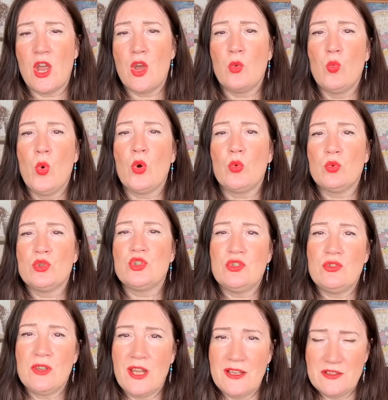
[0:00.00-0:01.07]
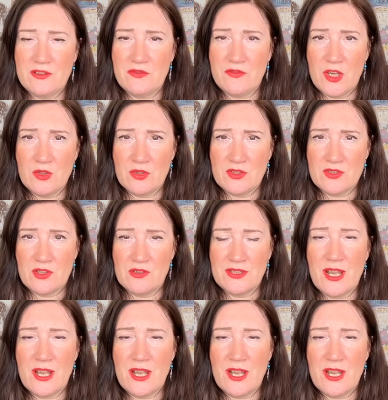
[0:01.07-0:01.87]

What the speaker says: what would you like to focus on?